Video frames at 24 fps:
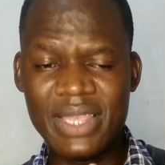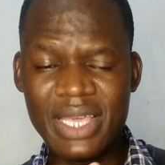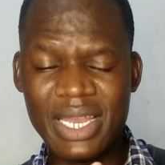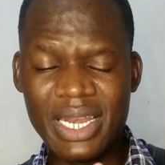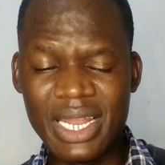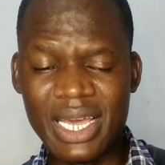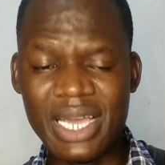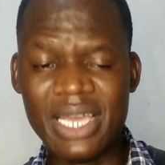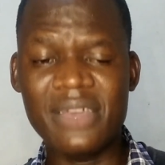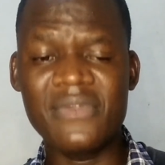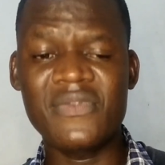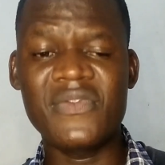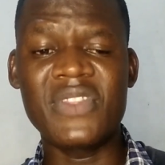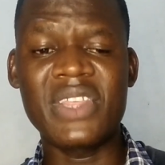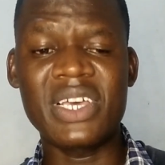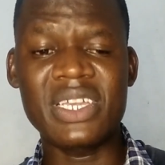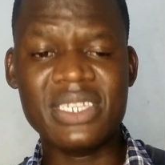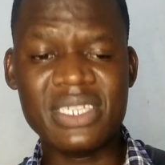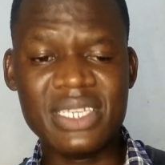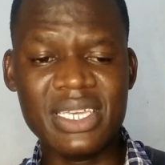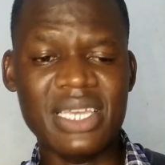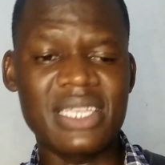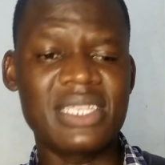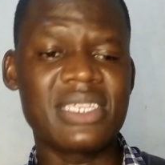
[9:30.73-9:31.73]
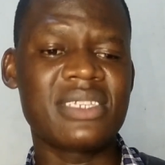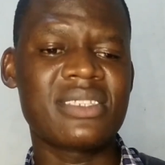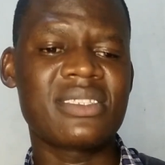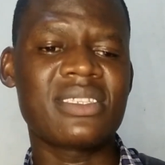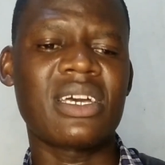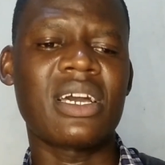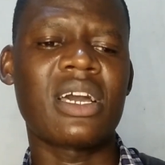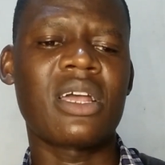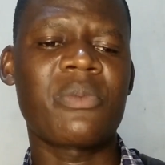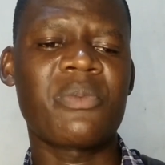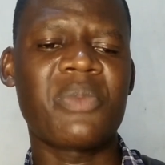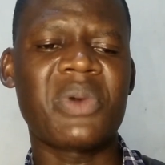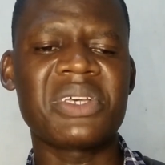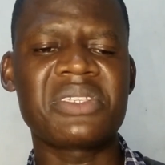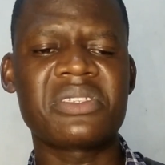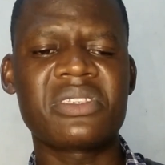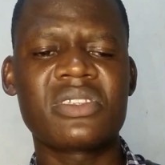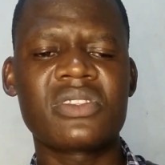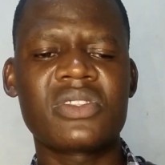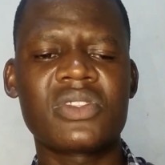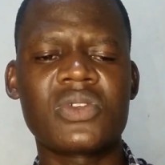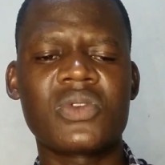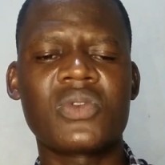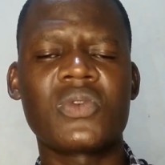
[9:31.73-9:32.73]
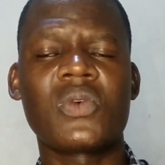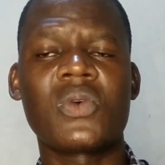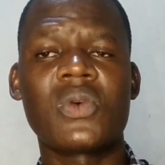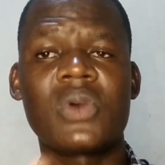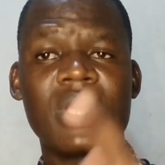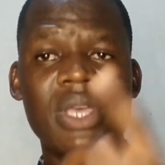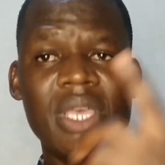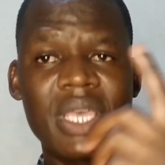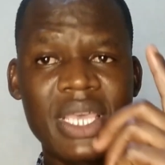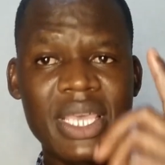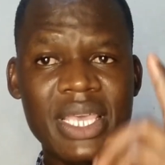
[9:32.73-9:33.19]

the life that Kenyans are passing through.